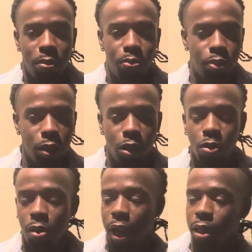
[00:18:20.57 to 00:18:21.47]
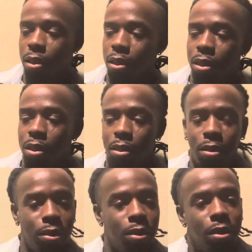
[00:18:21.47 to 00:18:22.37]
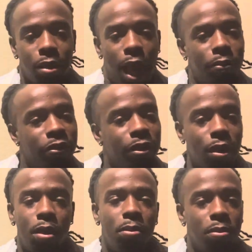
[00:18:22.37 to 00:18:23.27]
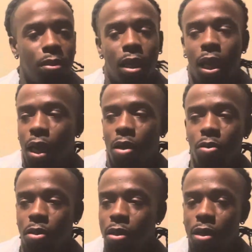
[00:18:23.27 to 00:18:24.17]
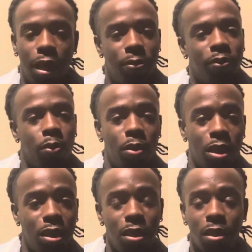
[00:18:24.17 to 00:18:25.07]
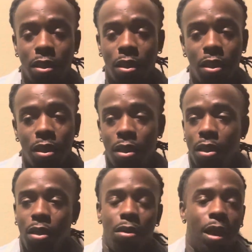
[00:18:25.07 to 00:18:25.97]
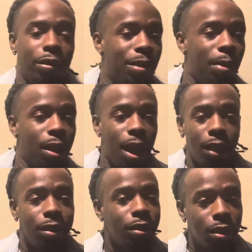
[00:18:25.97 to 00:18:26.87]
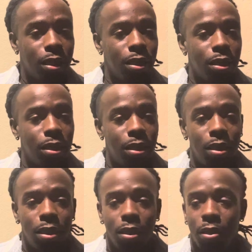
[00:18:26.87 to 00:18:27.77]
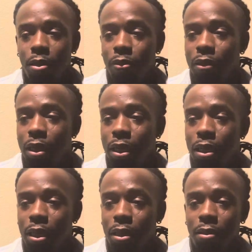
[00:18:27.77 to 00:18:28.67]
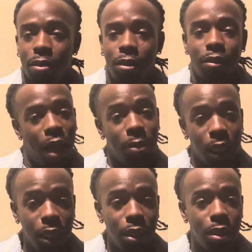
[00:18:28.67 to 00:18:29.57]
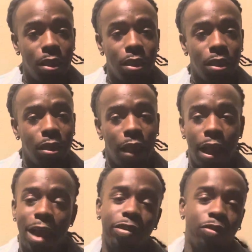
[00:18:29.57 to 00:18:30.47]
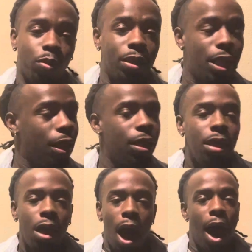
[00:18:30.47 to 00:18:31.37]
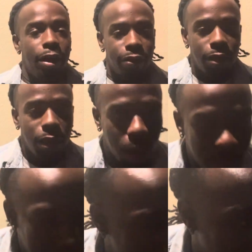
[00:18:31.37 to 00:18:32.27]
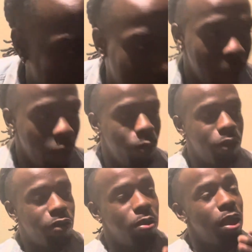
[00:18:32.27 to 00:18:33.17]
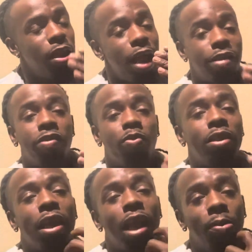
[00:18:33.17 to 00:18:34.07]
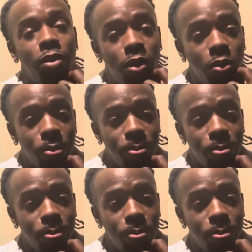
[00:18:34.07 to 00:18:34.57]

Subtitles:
pretty cool night. Got them set up, got the hookah, got them some wings. You know, I take my lion's share. You know what I'm saying? Cause I'ma eat. Cause that's just one thing. Honestly, I'm gonna keep it a buck and a bean with you. That's just one thing I'm gonna do.